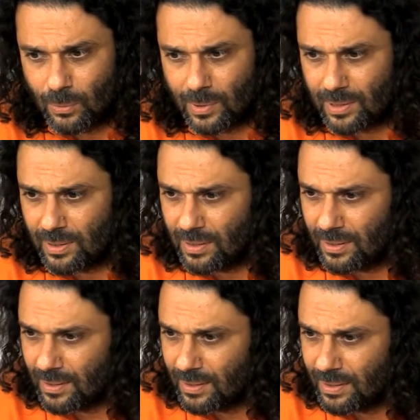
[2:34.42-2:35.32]

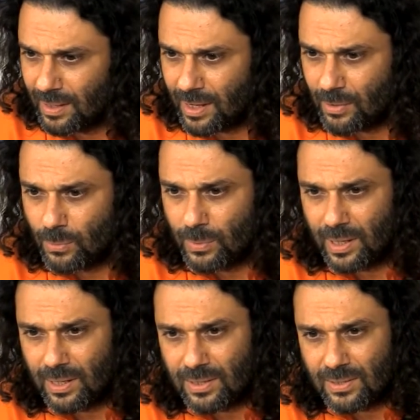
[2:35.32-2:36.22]
Whether they have
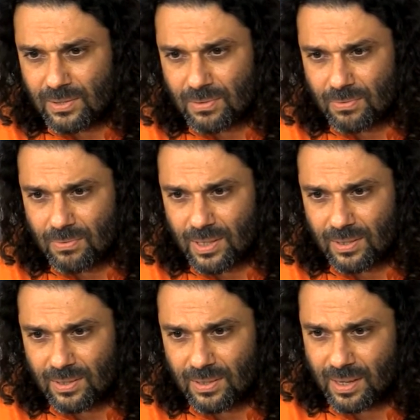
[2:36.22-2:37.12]
wings,
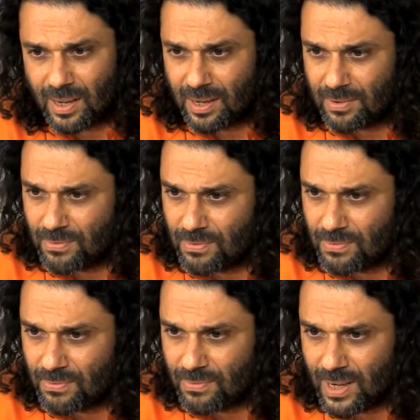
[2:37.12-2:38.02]
whether they have
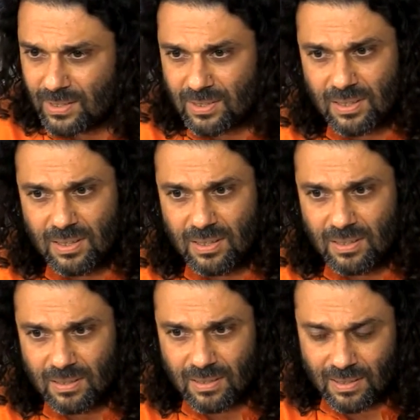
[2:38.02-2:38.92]

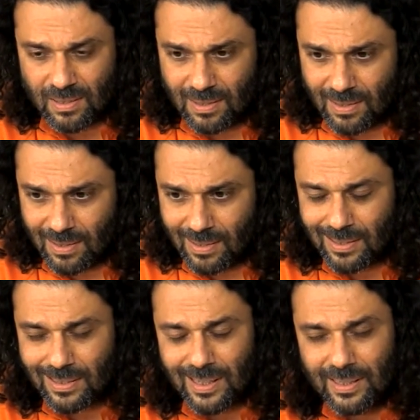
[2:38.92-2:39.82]
fancy
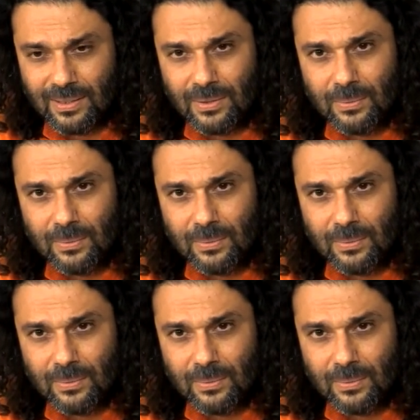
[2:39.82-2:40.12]
attire,